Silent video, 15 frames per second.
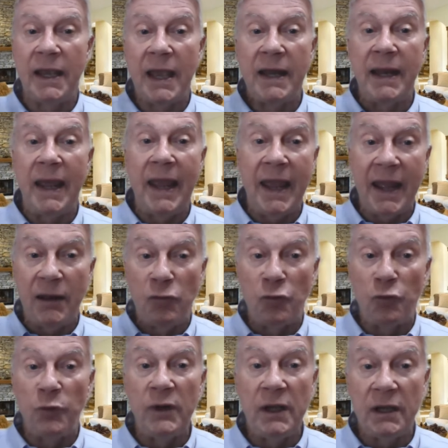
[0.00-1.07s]
had to add
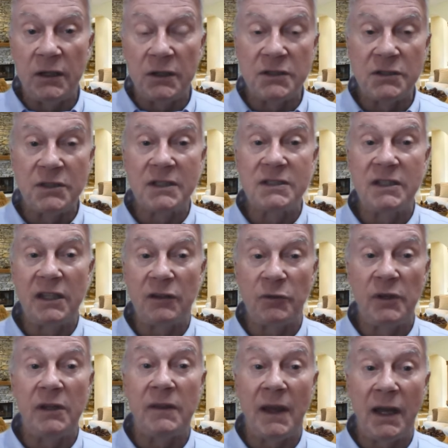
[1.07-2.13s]
three hundred
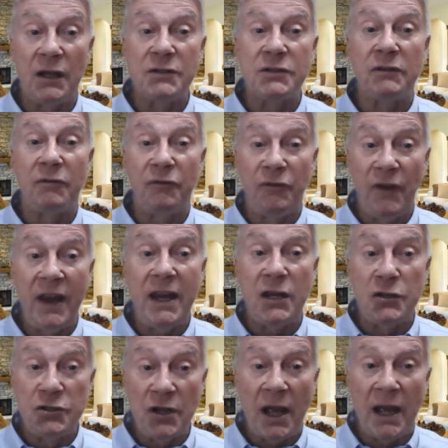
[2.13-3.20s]
sixty-three thousand
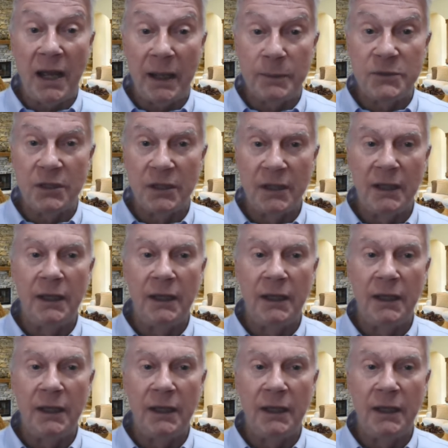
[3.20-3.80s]
fake jobs